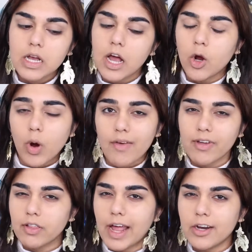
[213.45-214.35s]

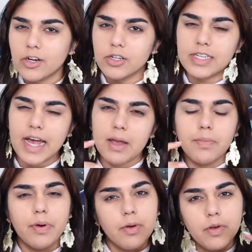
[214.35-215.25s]
graphic liner
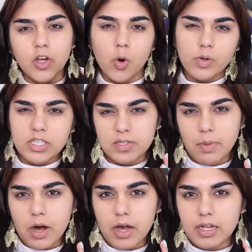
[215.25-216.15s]
type koi
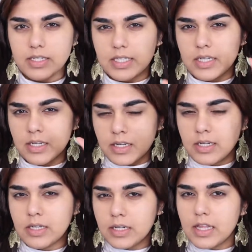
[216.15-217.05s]
spot
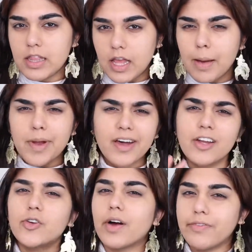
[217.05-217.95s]
thing. I'm not
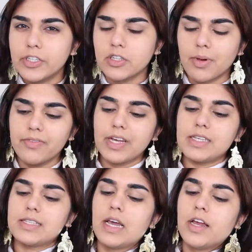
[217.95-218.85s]
gonna draw a fish on my
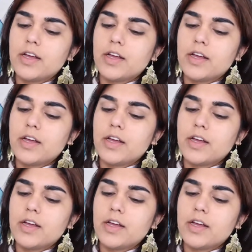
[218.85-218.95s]
face.